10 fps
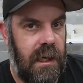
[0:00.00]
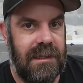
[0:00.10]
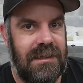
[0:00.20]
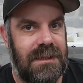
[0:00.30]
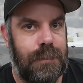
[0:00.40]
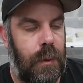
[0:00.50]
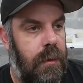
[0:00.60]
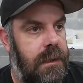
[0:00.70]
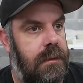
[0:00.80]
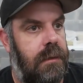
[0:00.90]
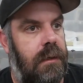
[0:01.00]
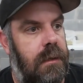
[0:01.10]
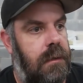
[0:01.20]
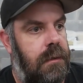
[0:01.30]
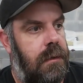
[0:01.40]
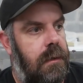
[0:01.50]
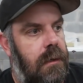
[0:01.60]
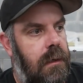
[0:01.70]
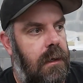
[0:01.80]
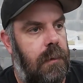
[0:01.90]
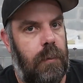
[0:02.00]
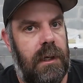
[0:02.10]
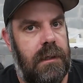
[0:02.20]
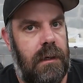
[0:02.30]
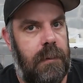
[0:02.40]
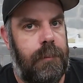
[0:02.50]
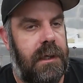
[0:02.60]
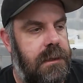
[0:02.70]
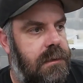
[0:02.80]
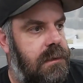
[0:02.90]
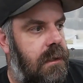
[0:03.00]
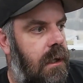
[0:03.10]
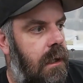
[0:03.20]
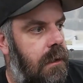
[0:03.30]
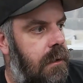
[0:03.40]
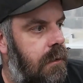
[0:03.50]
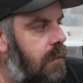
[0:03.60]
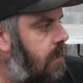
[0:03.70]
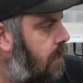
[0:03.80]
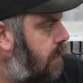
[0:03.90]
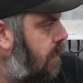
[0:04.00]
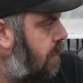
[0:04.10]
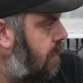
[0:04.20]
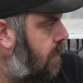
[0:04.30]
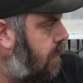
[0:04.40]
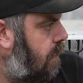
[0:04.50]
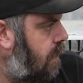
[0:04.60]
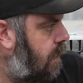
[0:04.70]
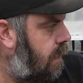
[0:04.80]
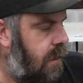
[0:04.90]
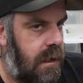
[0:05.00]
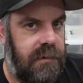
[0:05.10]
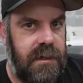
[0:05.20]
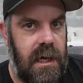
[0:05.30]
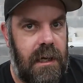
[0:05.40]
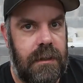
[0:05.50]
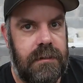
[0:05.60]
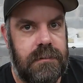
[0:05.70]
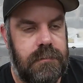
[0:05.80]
at this point, I'm waiting on paint to dry. I've got,